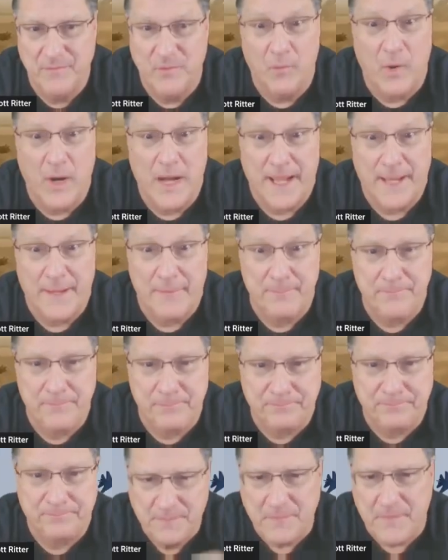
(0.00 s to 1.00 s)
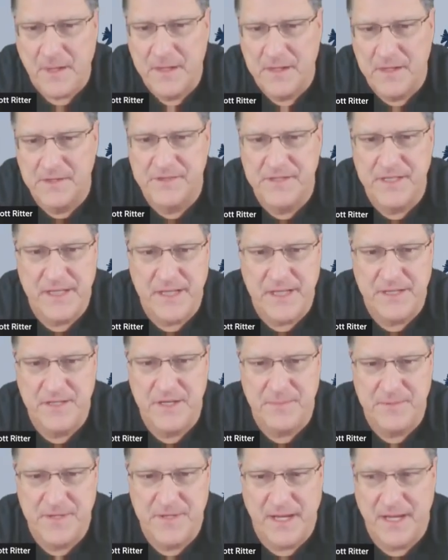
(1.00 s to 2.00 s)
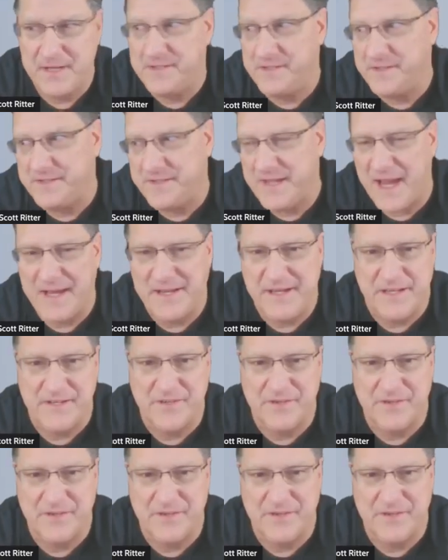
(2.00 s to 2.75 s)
Why? Because the Egyptian aid is tied to